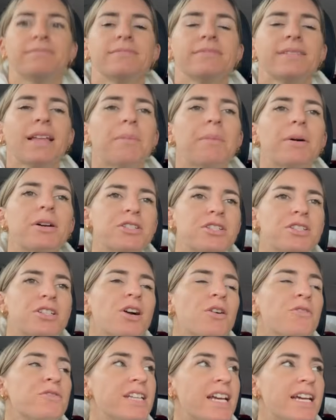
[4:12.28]
that much
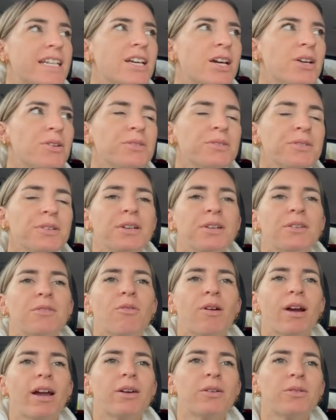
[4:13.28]
of dado
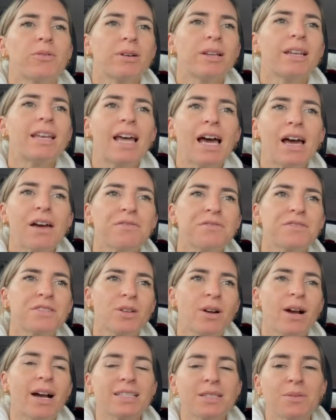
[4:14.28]
rail left. So
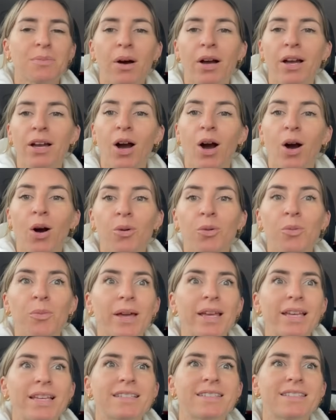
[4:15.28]
I had to buy a whole
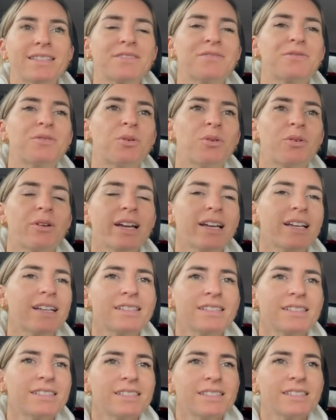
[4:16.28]
piece for it
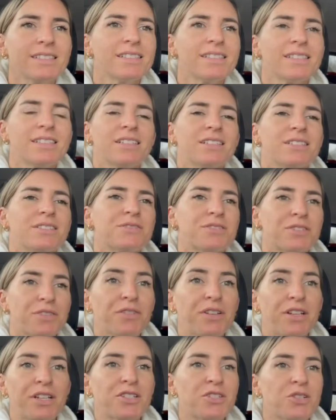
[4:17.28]
to
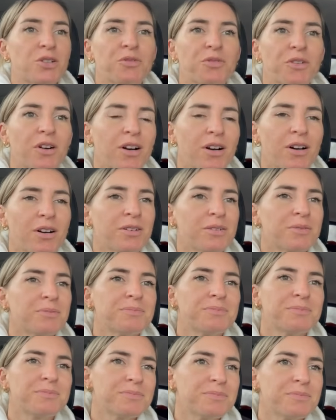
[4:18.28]
finish off our
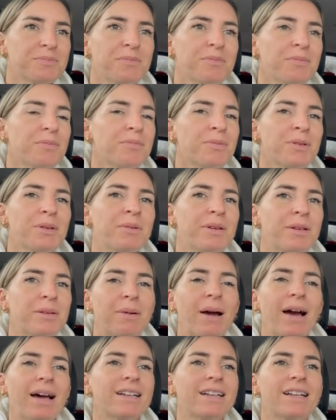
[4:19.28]
blooming
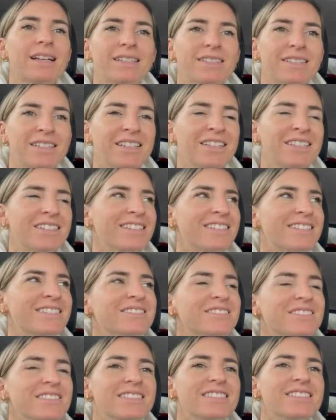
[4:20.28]

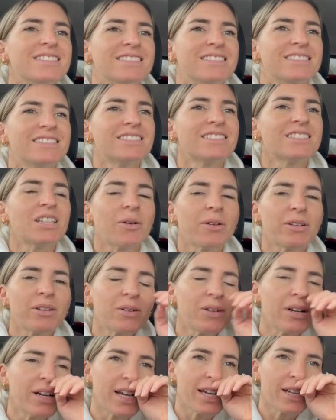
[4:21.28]
paneling. So
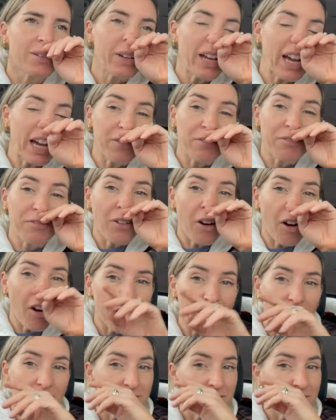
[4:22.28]
annoying. We had
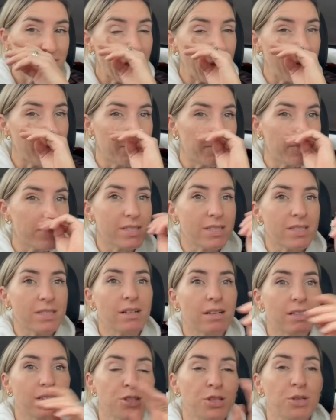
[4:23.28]
5 lengths.
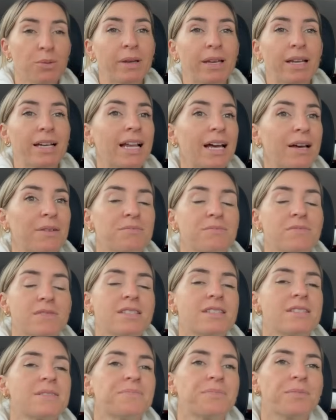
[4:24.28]
Like 2 meter lengths.
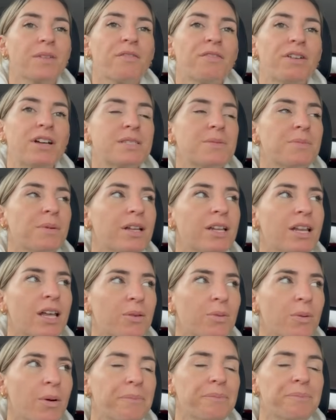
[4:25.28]
I've had to buy
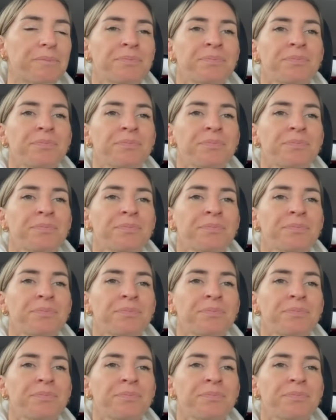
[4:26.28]
another one.